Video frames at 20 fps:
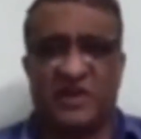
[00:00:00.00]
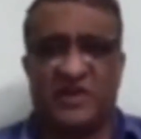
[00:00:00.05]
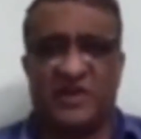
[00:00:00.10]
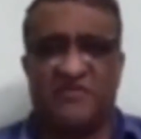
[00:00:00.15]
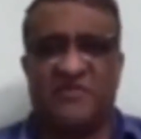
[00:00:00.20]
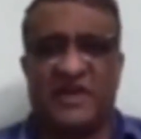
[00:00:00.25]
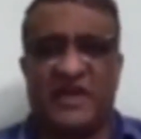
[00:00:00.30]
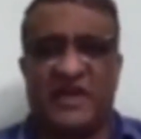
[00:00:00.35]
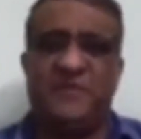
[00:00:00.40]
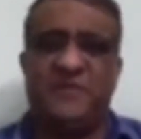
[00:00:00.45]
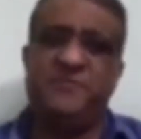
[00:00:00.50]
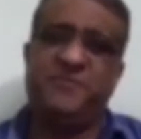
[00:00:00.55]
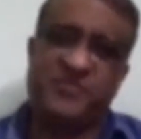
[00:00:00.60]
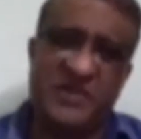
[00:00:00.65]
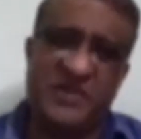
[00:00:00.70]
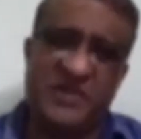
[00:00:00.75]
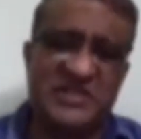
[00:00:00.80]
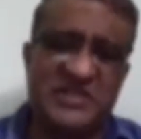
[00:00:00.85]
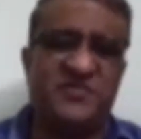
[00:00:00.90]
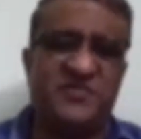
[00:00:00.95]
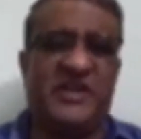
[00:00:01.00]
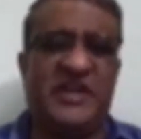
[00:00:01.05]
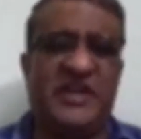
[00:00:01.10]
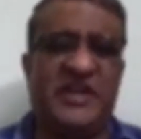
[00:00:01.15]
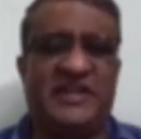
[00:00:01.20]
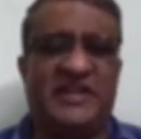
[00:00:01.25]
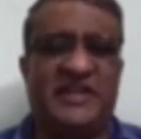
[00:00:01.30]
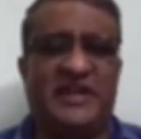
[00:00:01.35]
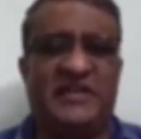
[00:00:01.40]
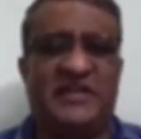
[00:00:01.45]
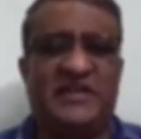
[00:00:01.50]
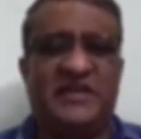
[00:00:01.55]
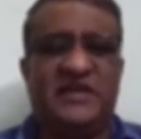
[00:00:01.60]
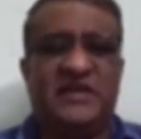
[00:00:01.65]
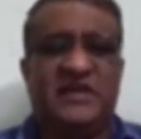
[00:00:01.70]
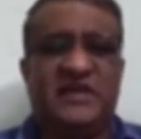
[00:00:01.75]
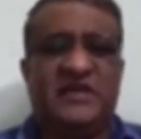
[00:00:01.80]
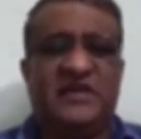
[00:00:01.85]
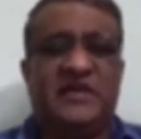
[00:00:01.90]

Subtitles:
lot of time. Yes, we did that.